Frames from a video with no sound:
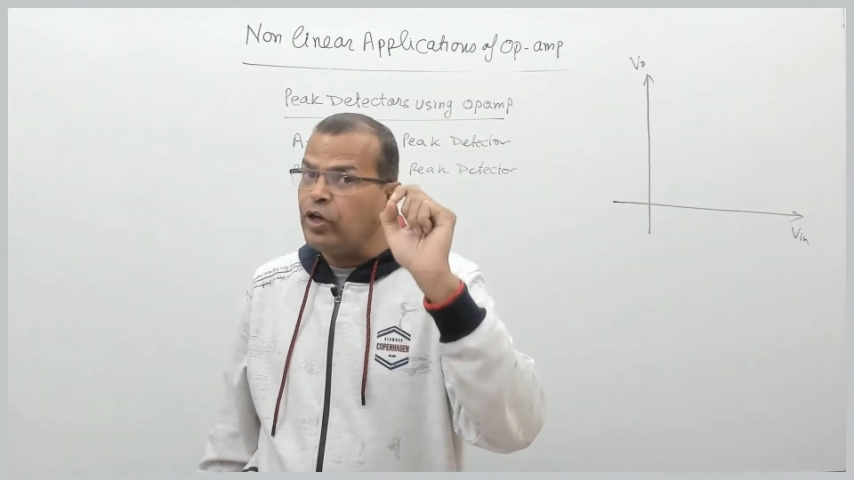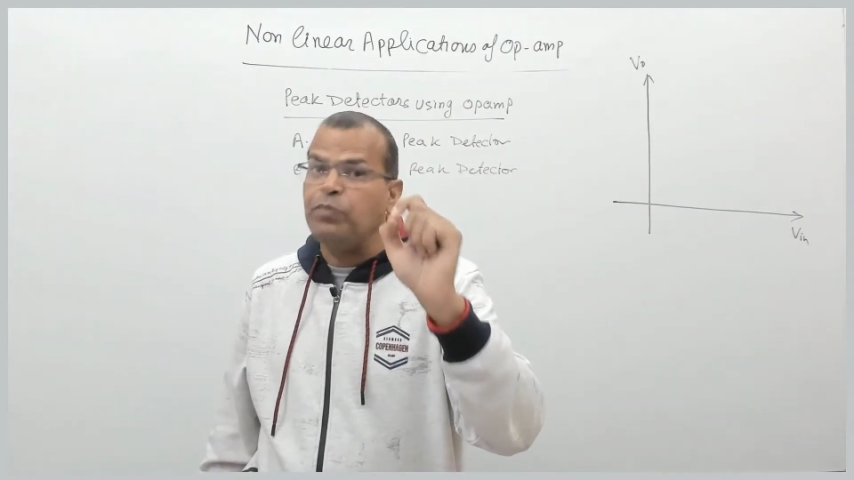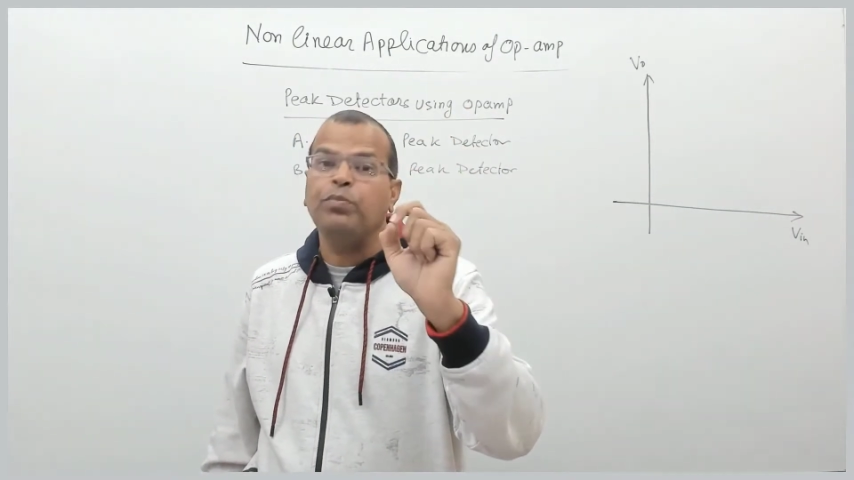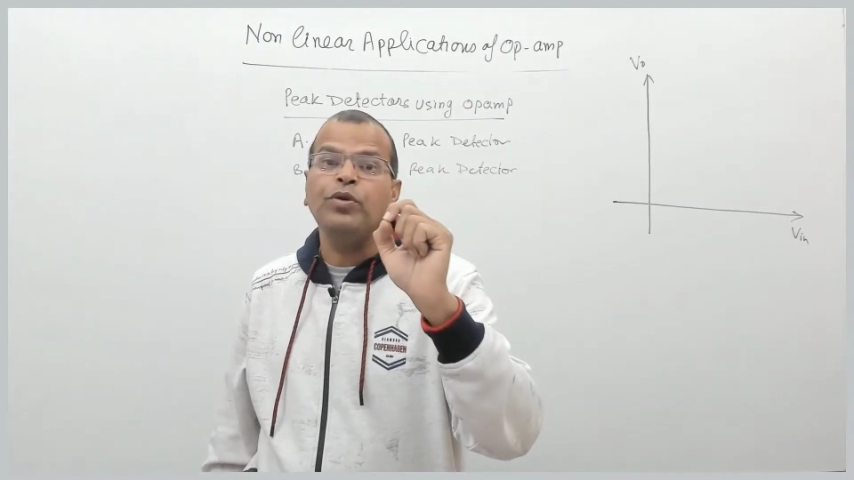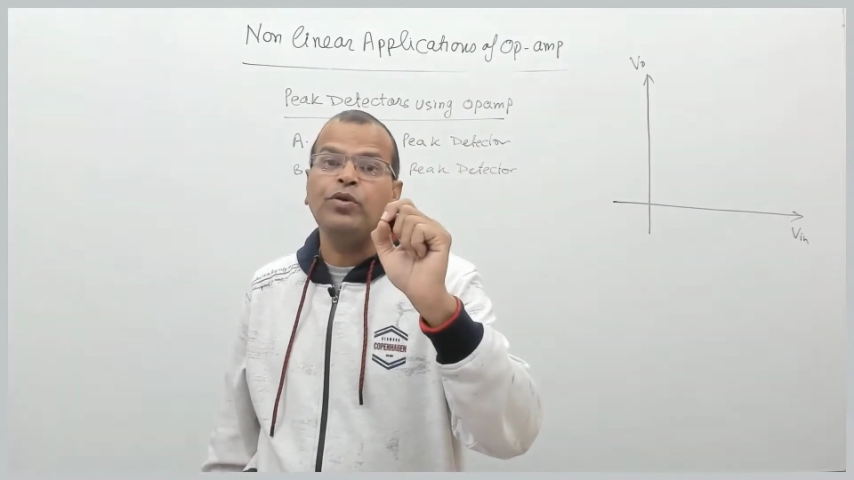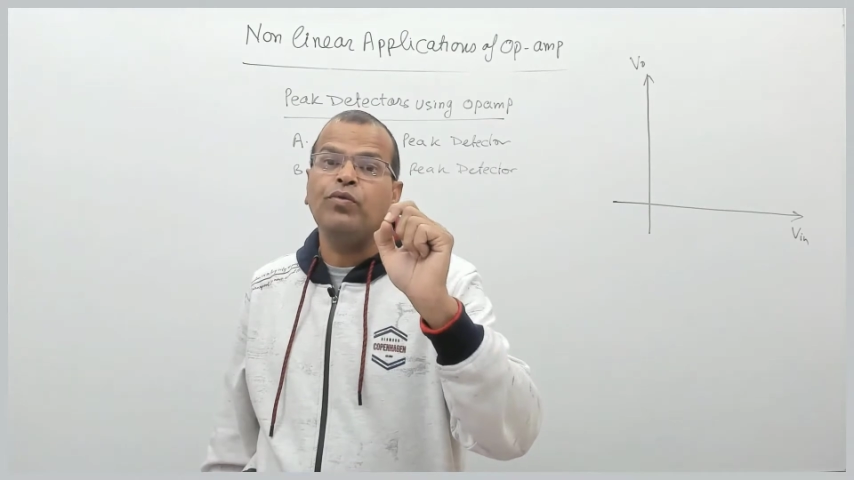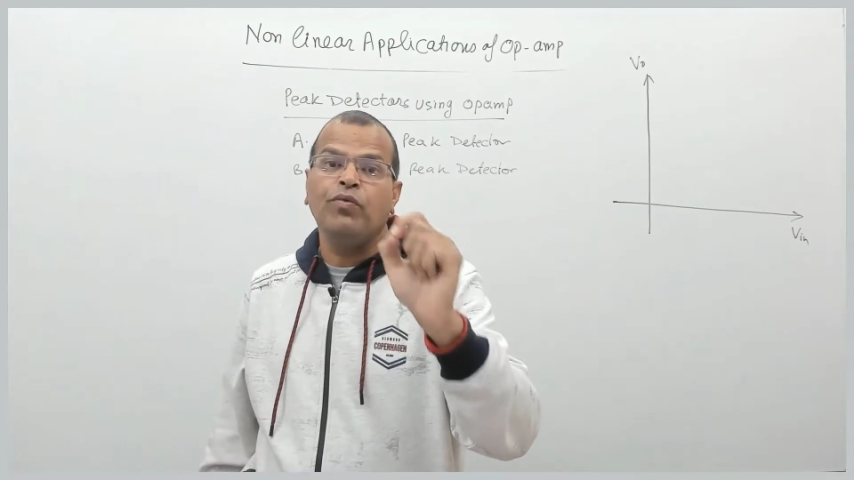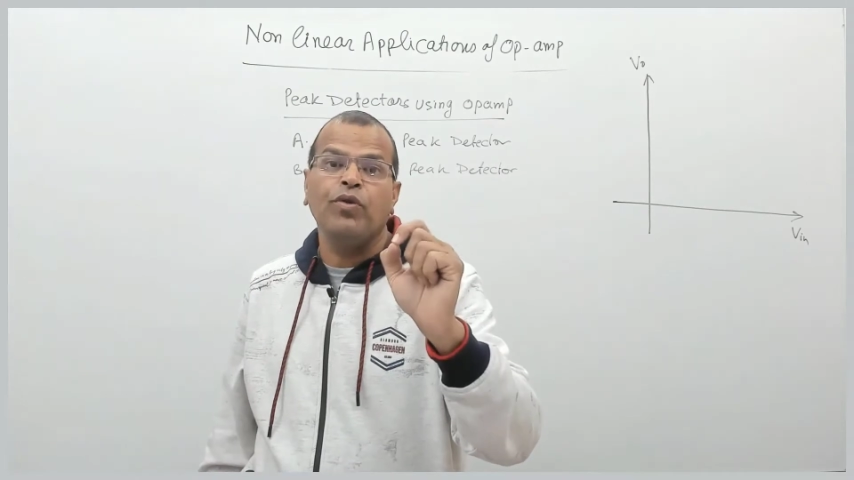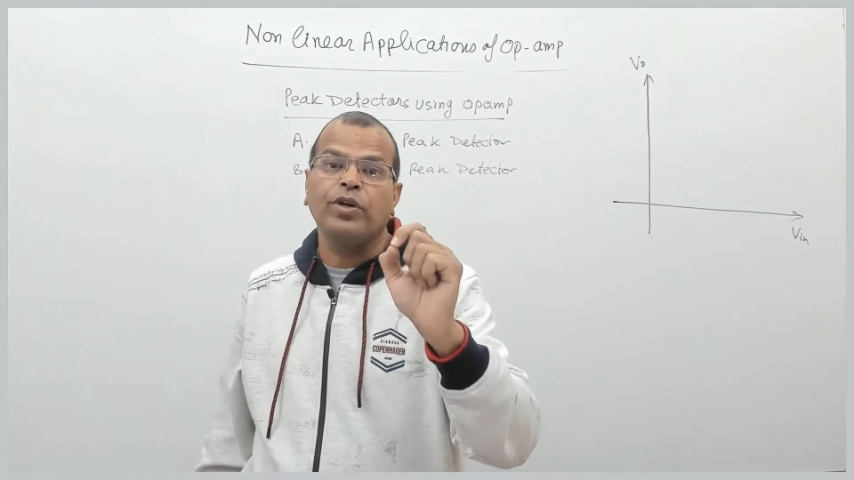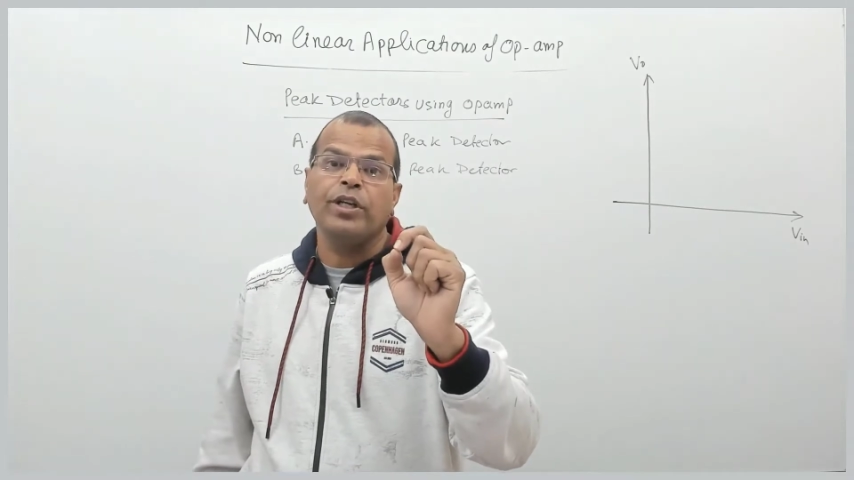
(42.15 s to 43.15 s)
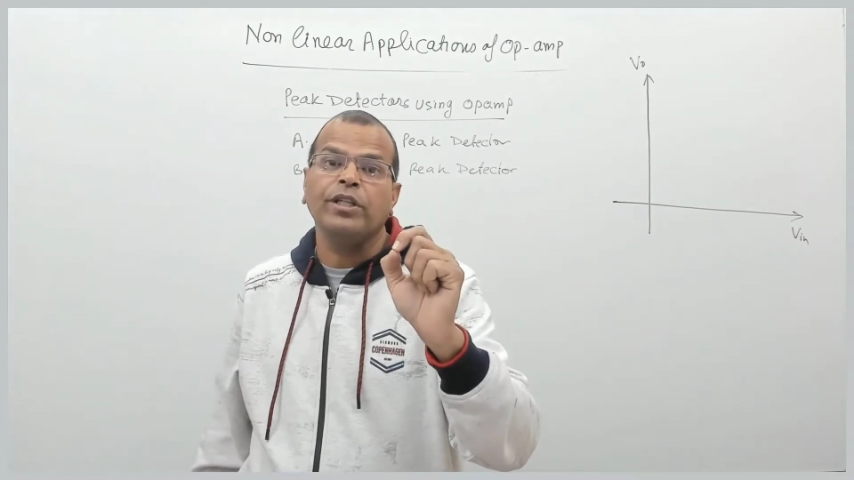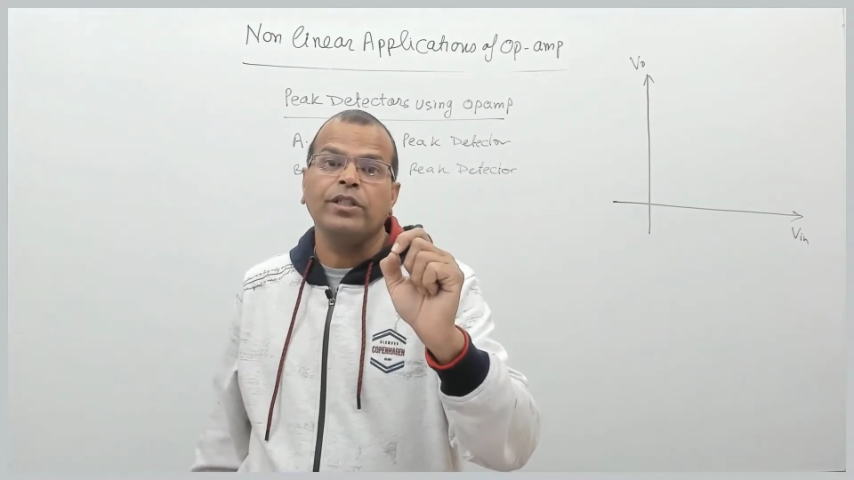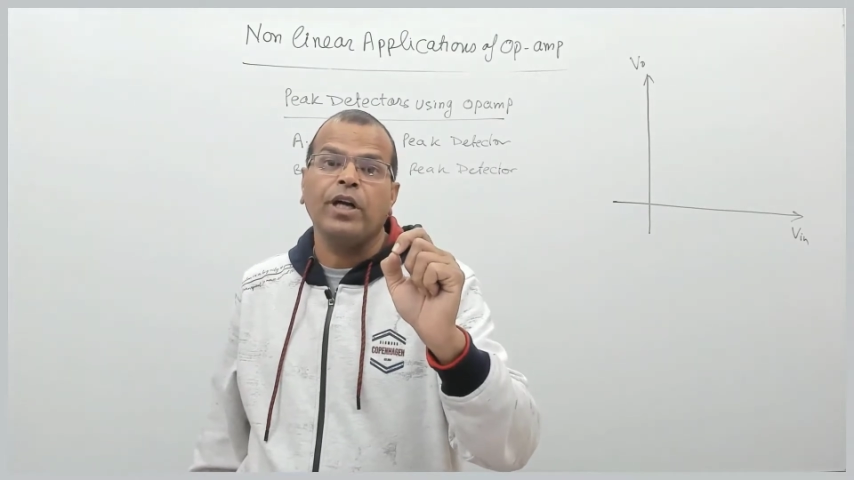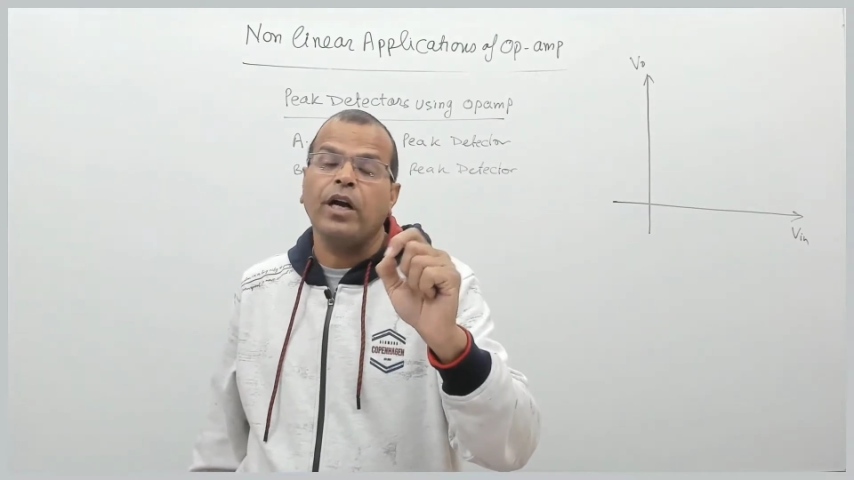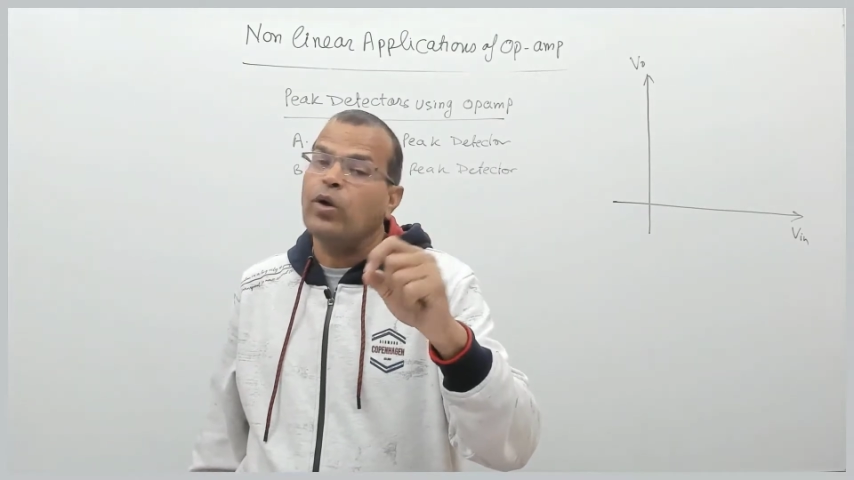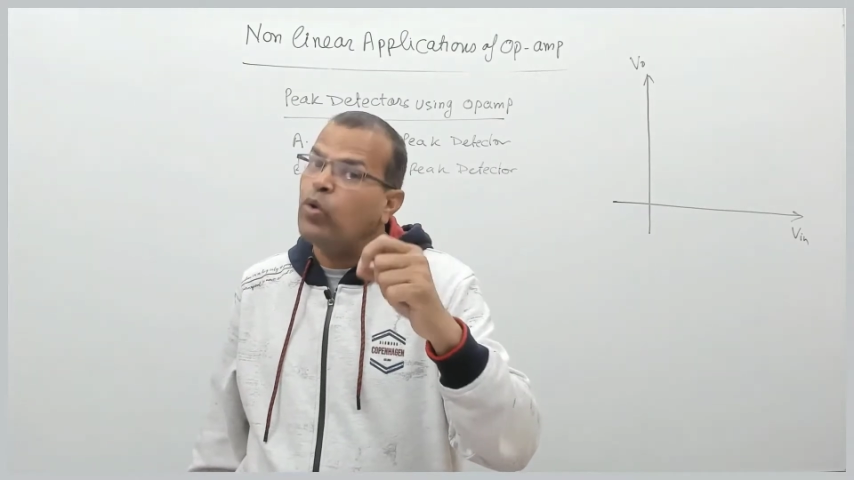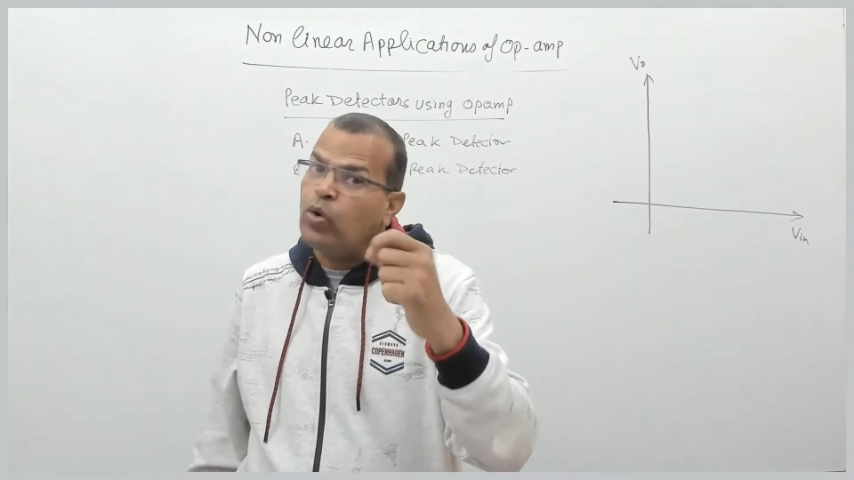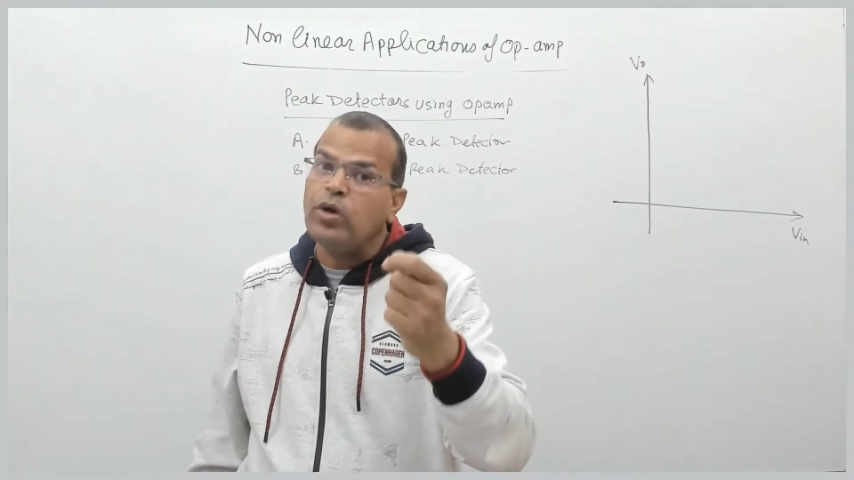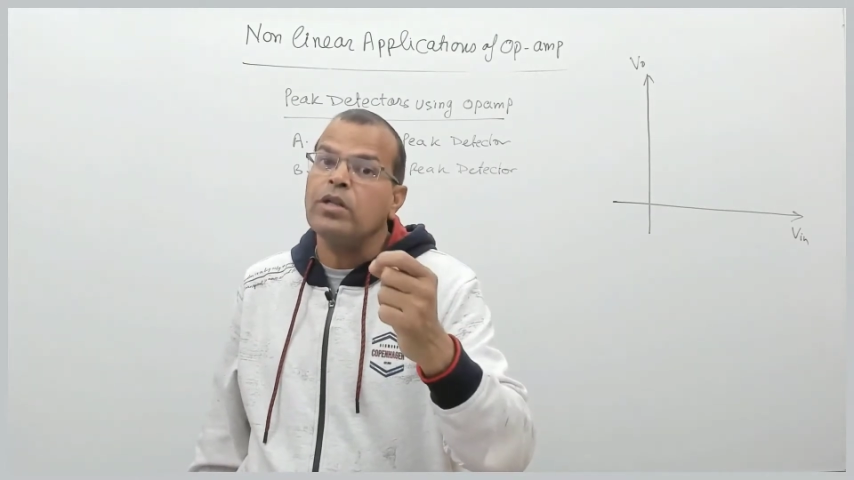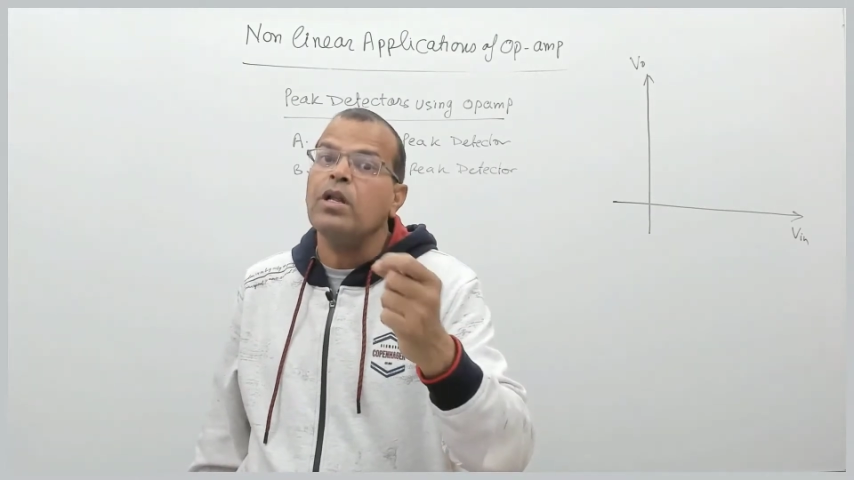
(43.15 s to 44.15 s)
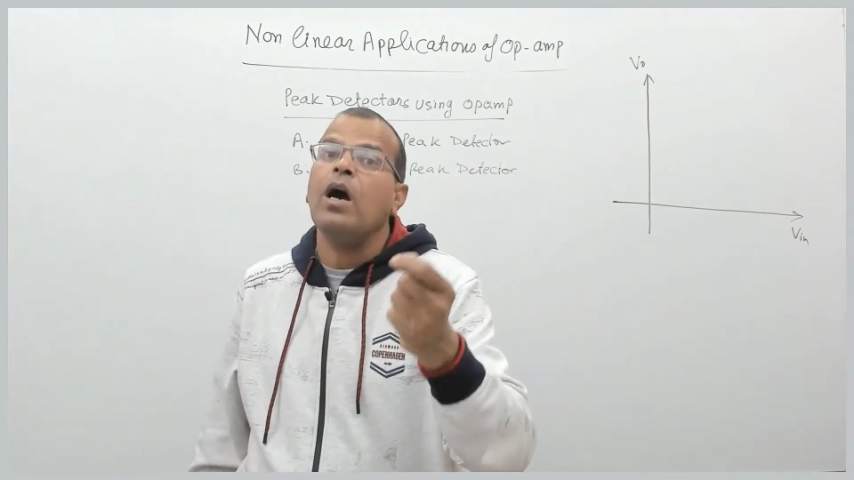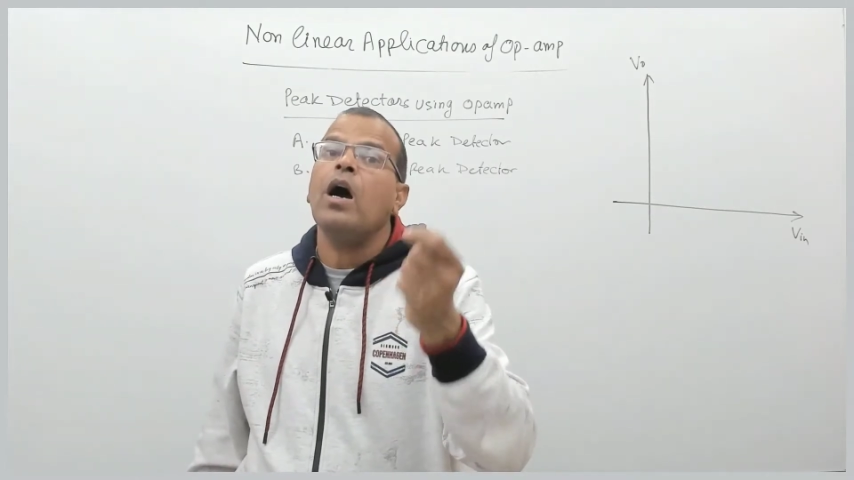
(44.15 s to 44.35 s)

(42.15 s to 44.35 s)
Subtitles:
input voltage and hold the